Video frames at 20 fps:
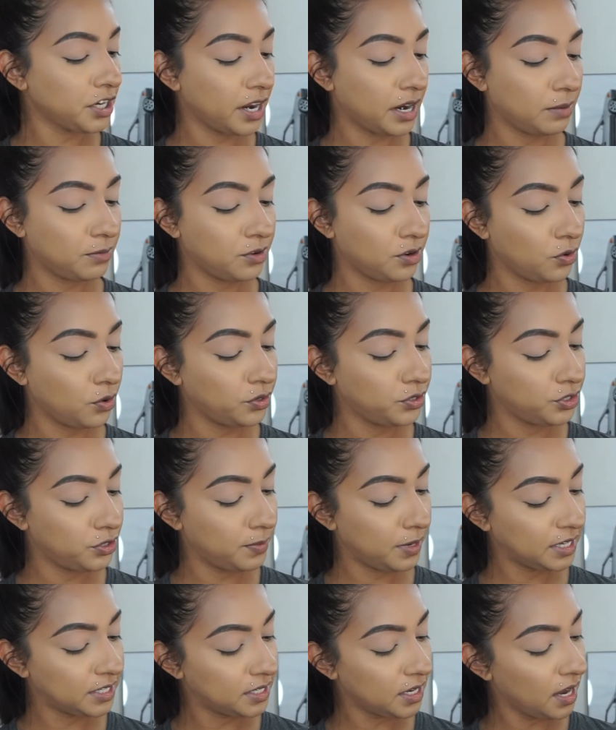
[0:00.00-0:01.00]
and I'm going to
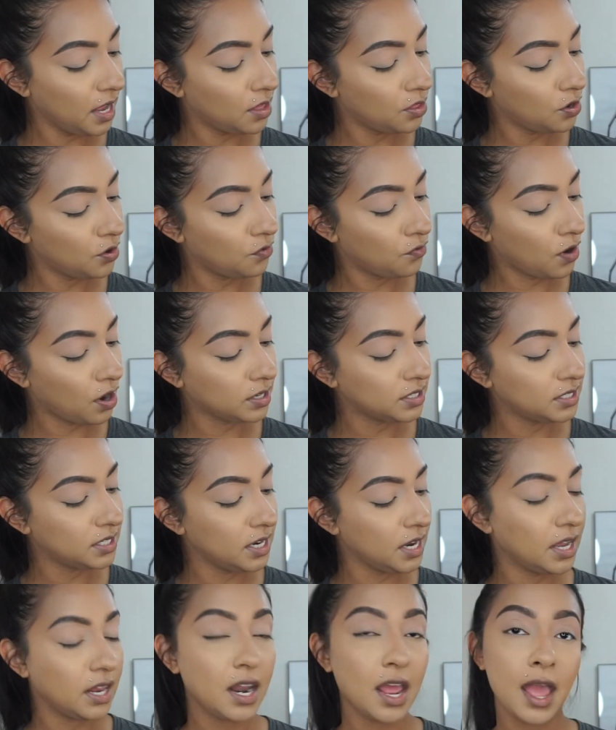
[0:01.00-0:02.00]
mix together raw
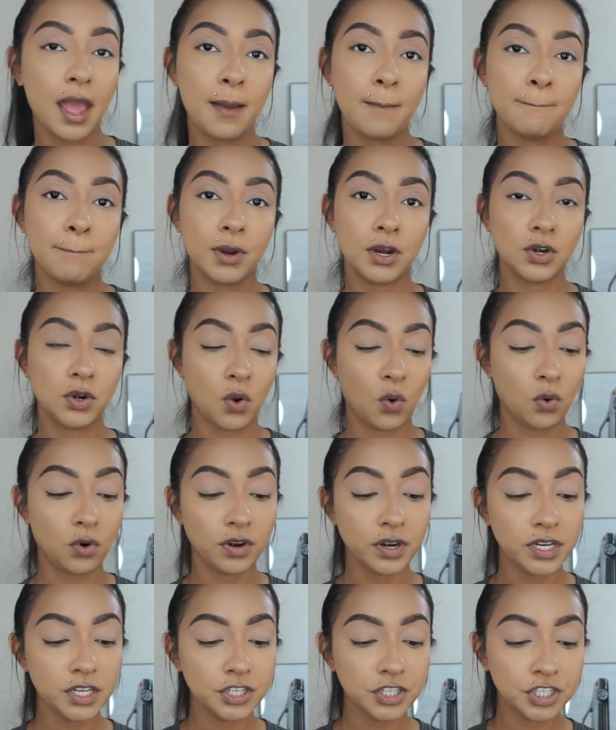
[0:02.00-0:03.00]
sienna and burnt
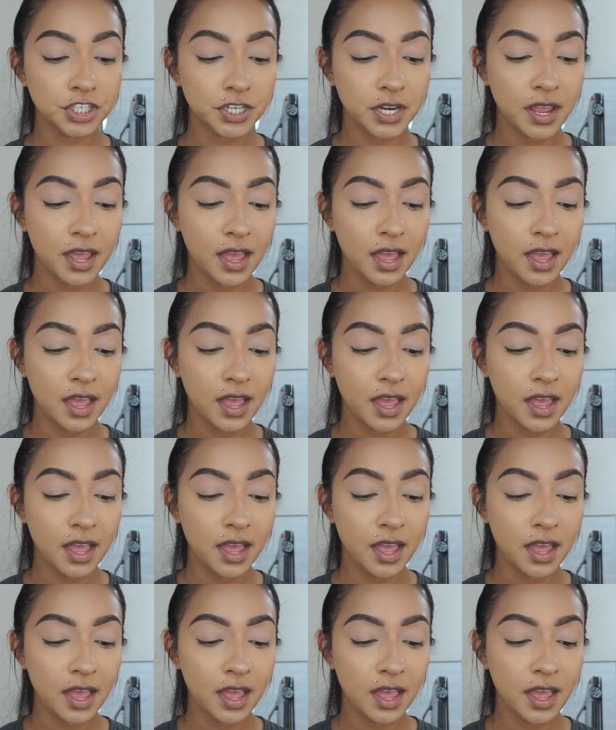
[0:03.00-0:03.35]
orange